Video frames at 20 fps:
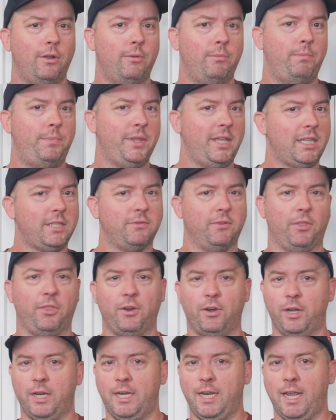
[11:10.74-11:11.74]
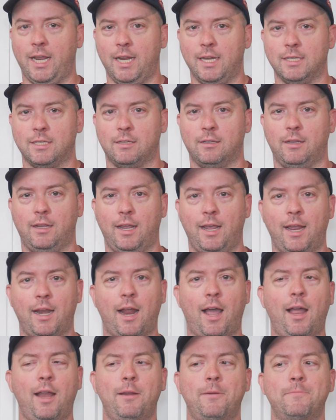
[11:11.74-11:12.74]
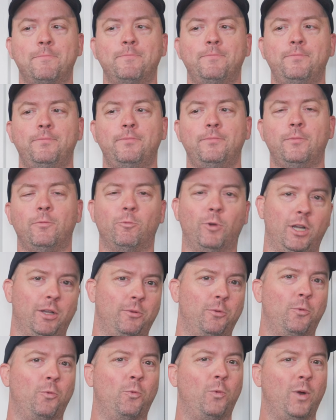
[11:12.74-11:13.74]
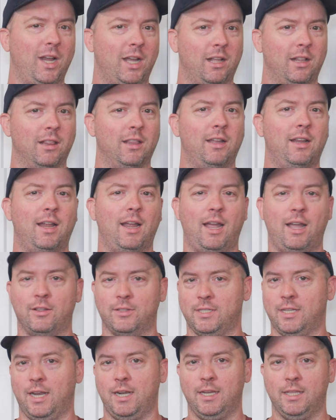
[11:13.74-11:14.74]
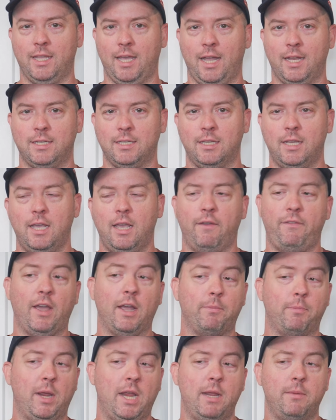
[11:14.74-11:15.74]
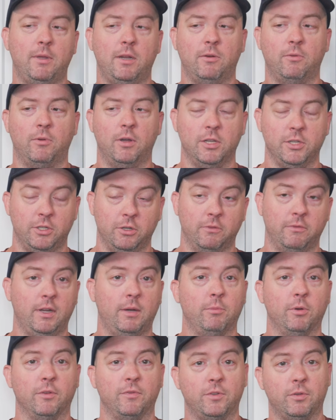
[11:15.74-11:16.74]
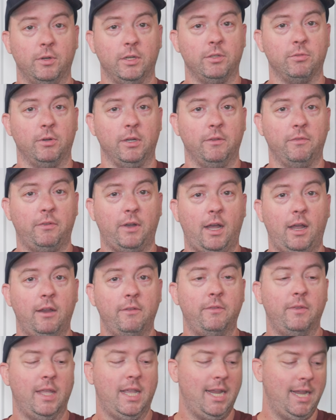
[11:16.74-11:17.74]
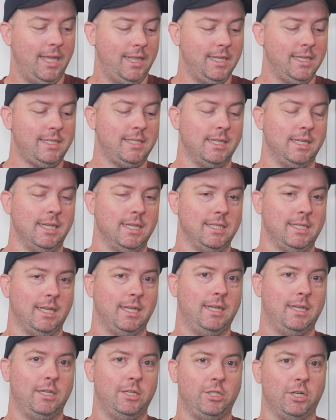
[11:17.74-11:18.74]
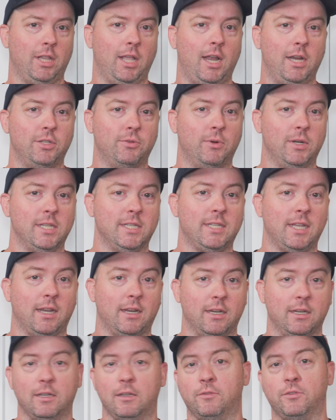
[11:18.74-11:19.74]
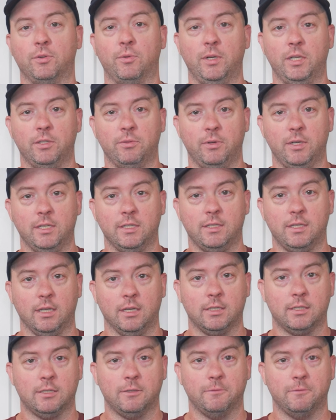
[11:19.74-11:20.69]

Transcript: but that's for 30 days. And I am, well outside of that. In fact, payment was November of 2025, and this is July 22nd of 2026.